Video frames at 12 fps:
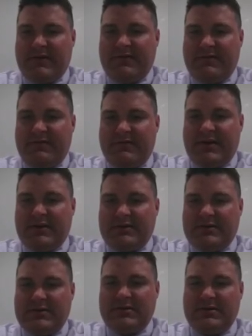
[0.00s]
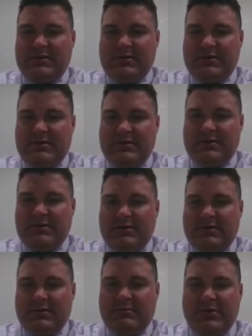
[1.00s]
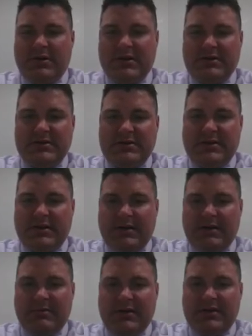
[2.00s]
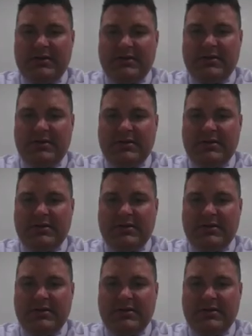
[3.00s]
f of x plus the limit